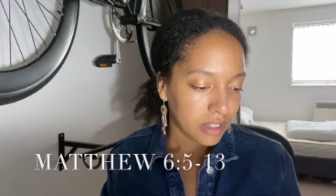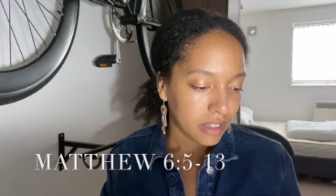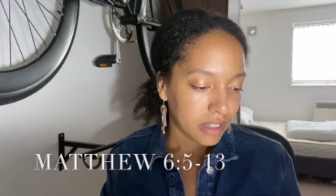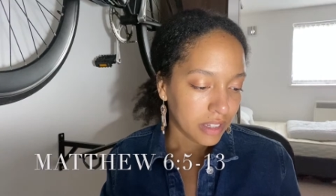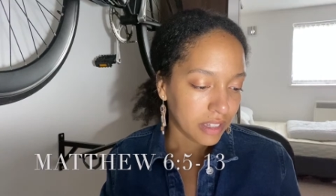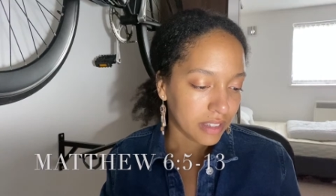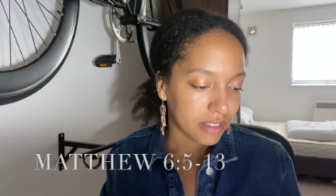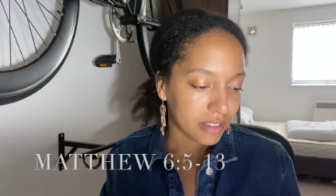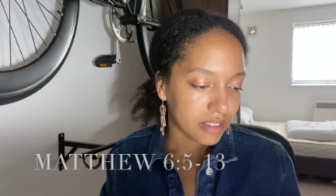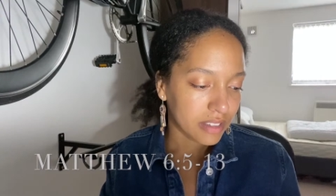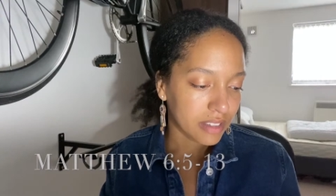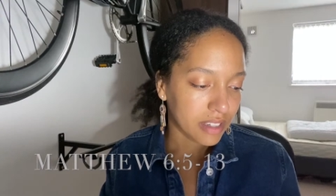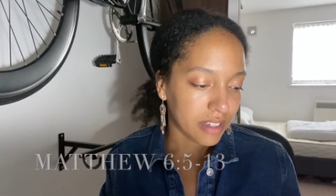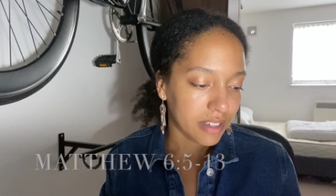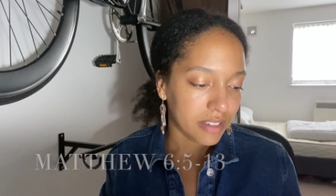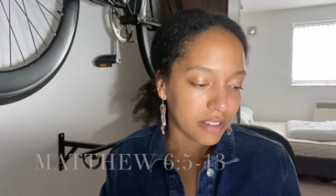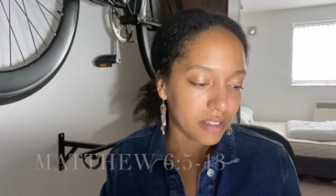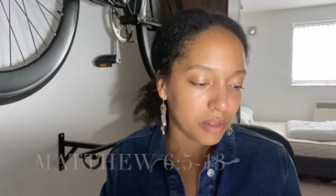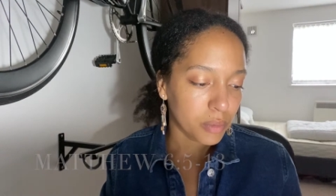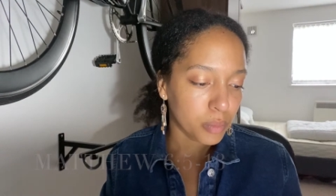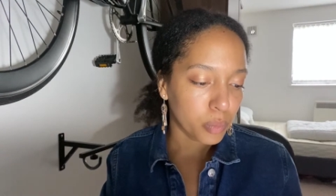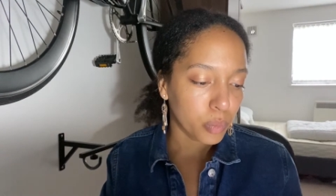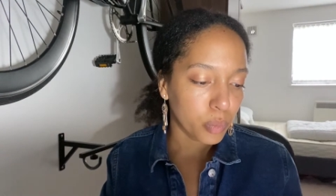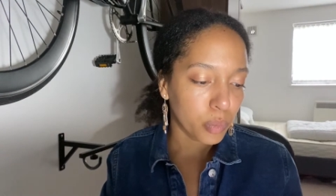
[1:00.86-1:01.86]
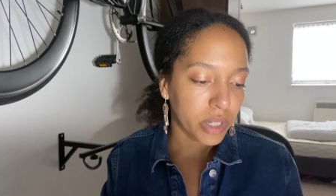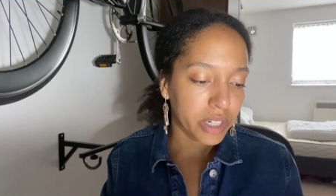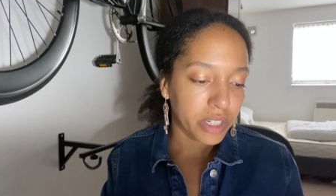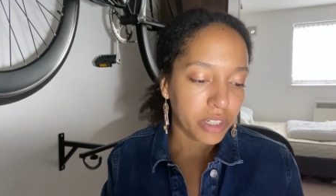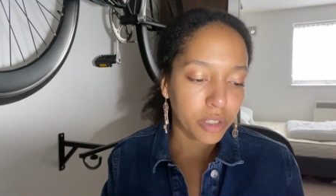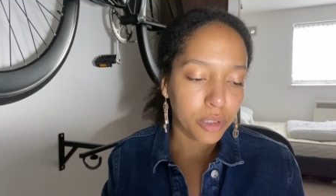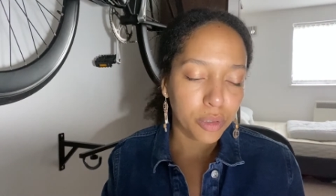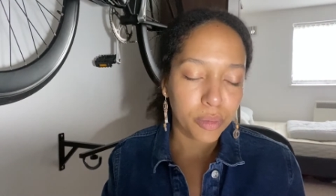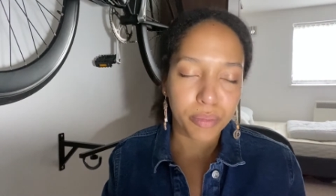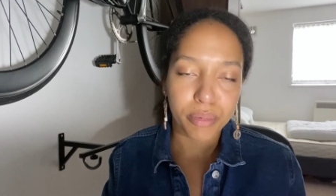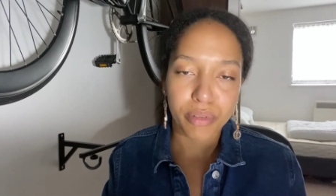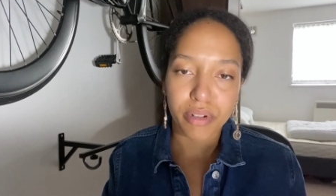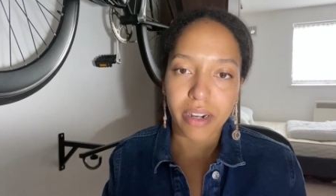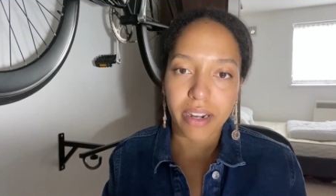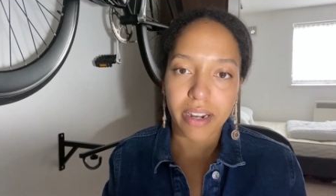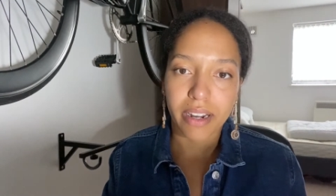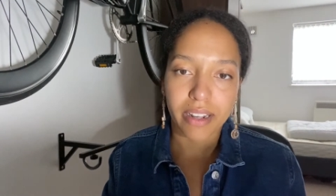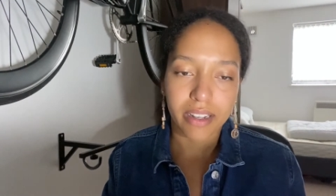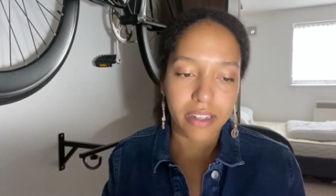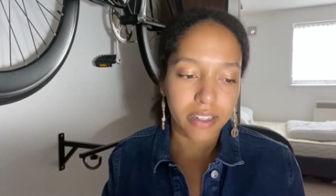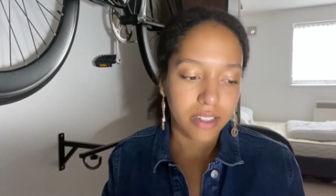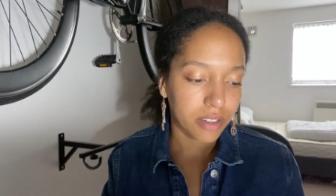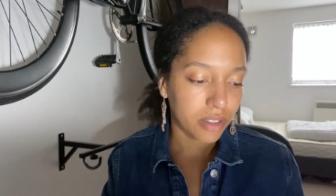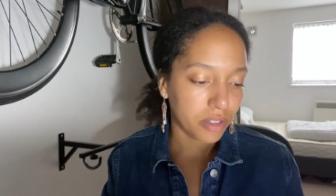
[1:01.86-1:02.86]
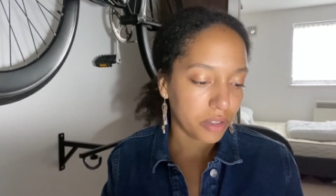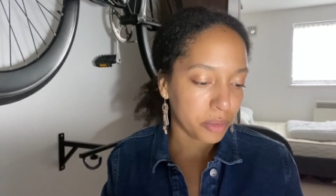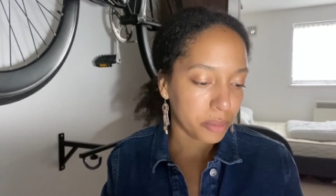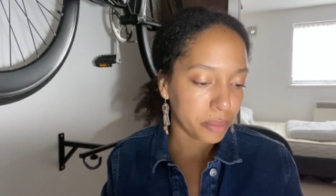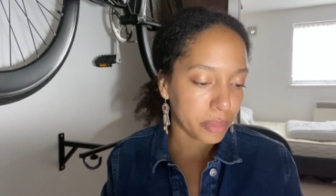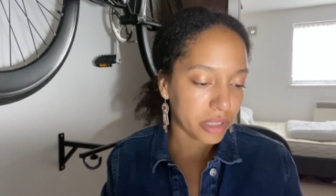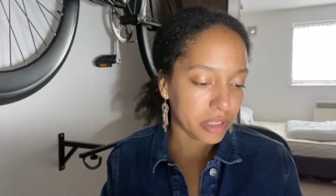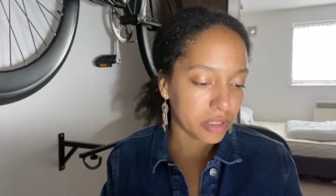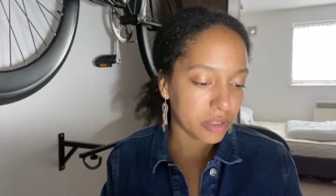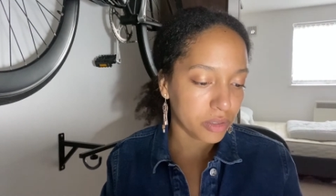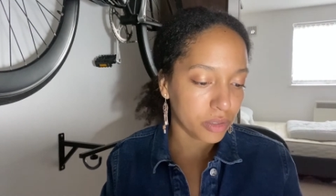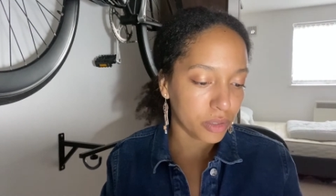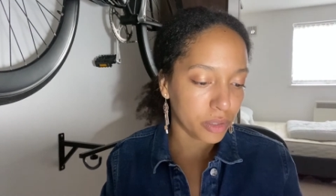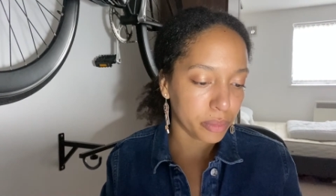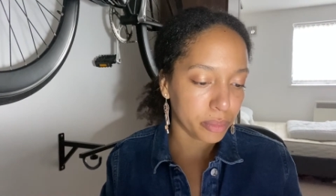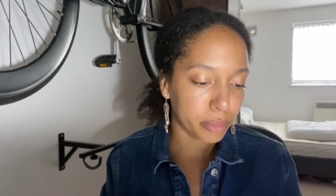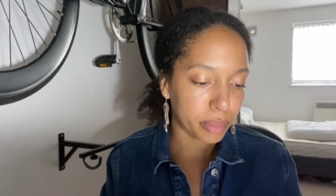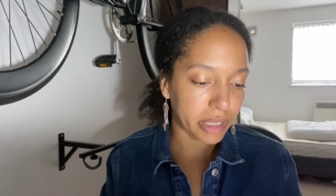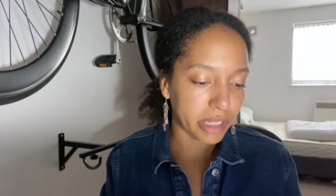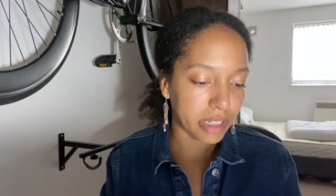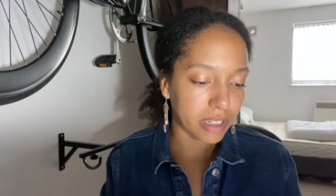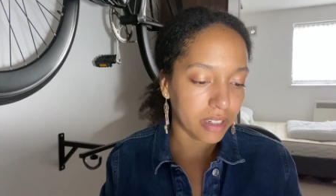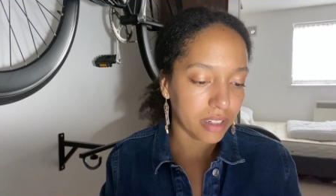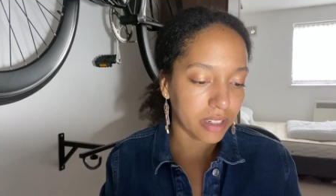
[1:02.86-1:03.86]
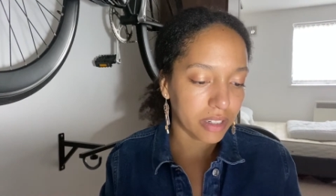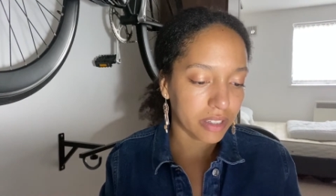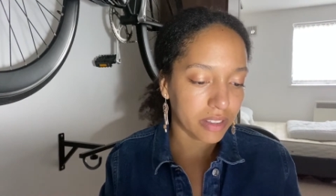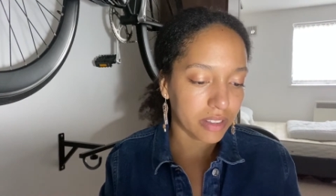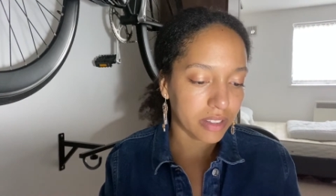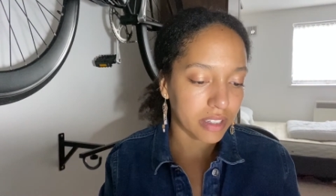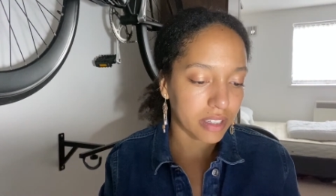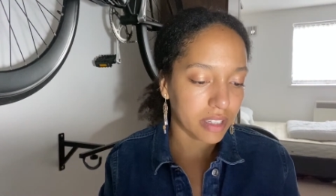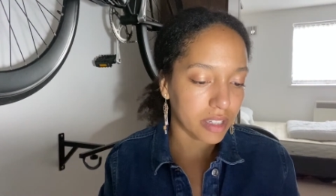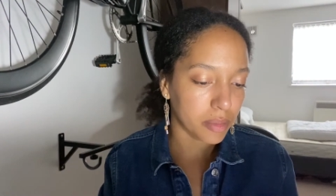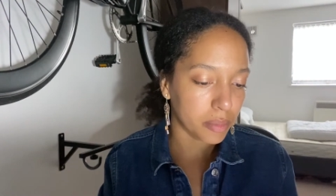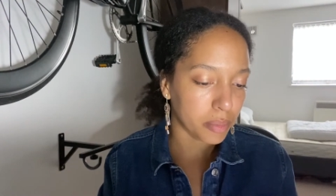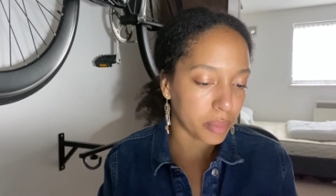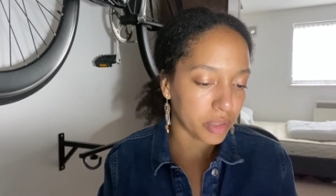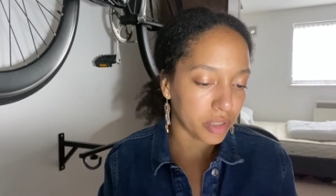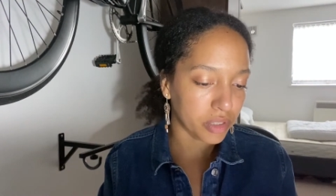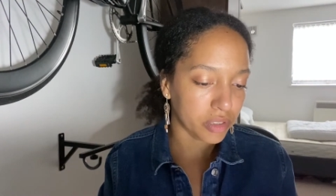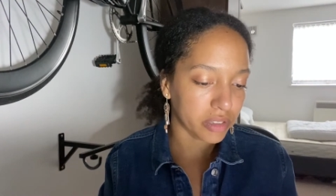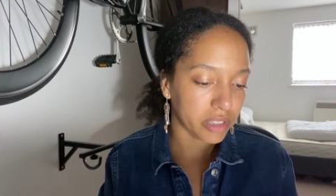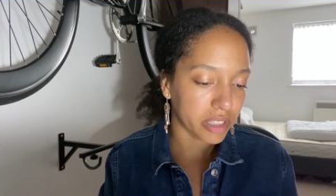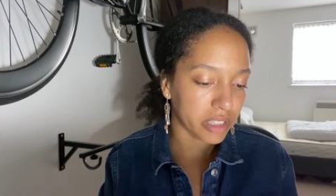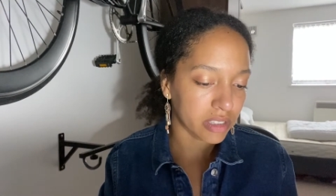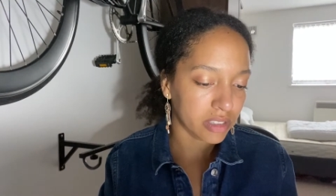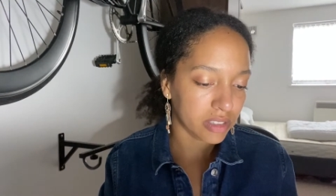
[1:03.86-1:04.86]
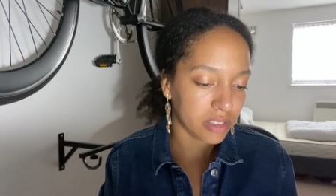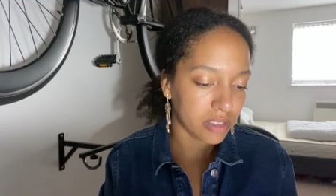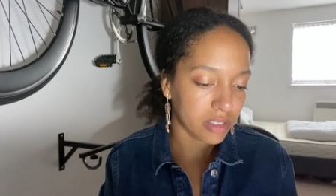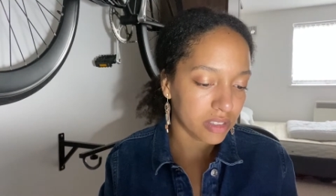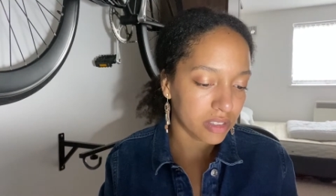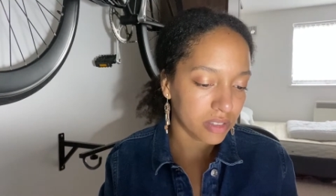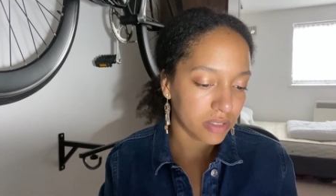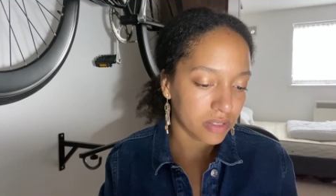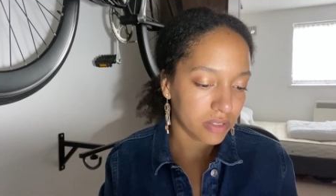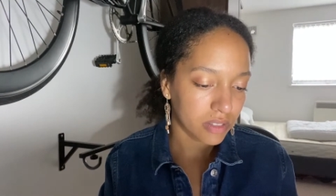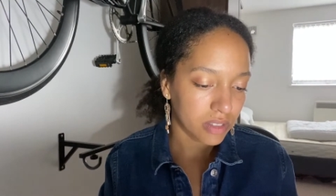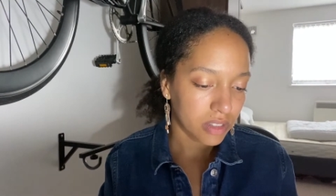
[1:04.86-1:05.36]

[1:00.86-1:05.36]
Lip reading: It says, "And when you pray, you must not be like the hypocrites,